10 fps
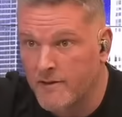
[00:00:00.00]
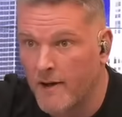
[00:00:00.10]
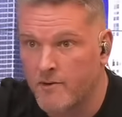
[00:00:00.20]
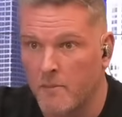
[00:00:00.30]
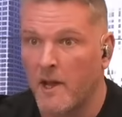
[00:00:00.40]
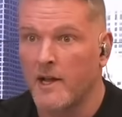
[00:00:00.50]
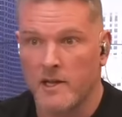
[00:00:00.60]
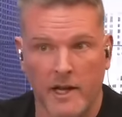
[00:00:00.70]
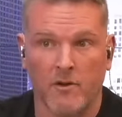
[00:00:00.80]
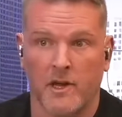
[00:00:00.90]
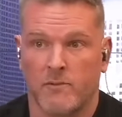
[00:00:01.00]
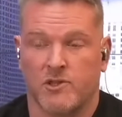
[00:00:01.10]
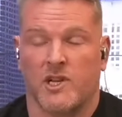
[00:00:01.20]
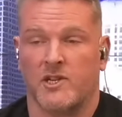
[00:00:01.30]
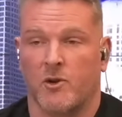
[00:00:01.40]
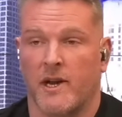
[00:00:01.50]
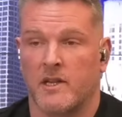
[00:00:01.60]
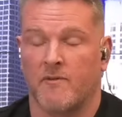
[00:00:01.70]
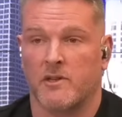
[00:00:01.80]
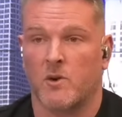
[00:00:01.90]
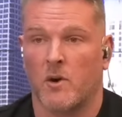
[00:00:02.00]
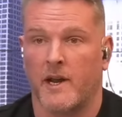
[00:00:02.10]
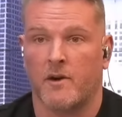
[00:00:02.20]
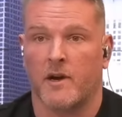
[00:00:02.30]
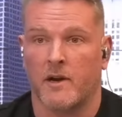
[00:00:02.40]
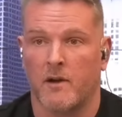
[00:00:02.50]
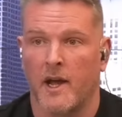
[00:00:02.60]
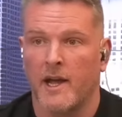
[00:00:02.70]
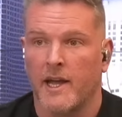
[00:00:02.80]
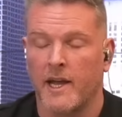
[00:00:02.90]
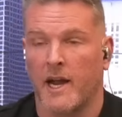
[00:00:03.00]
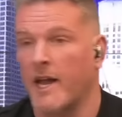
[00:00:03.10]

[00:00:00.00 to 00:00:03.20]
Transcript: loved him. Literally, he was such a great defense coordinator here. He got